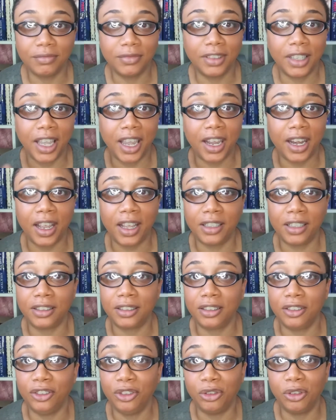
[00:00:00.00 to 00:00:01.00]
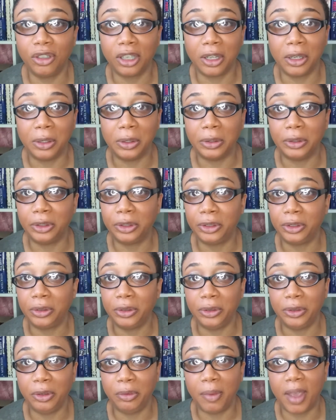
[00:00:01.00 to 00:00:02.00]
Ladies, new clothes,
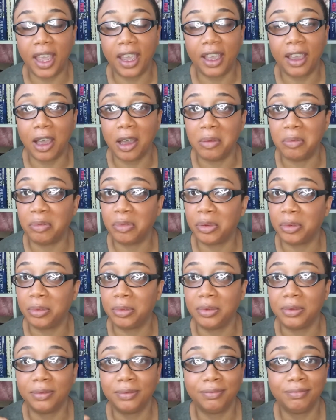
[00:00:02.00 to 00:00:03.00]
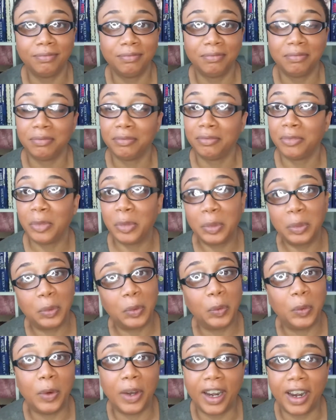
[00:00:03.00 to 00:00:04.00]
new makeup,
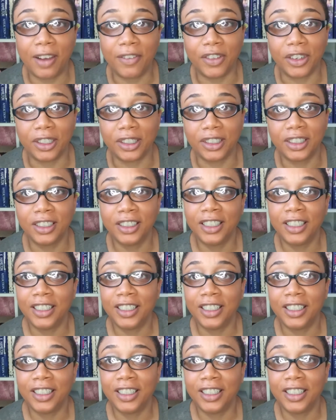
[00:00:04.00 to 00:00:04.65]
whatever.